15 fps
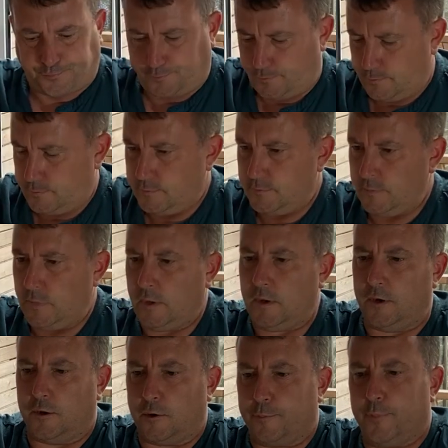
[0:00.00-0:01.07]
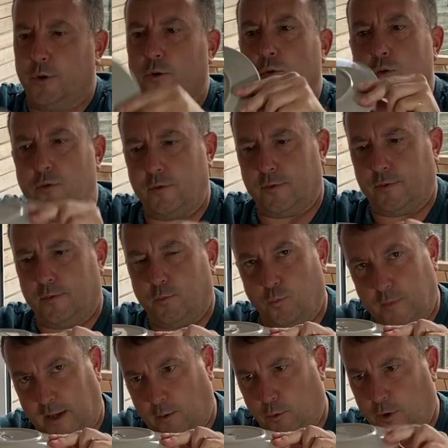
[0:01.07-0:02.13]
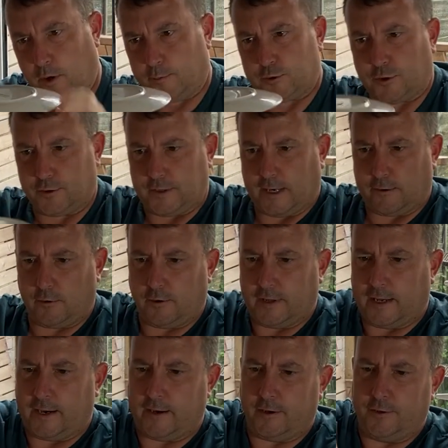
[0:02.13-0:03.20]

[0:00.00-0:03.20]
and I'd put that one upside down like that,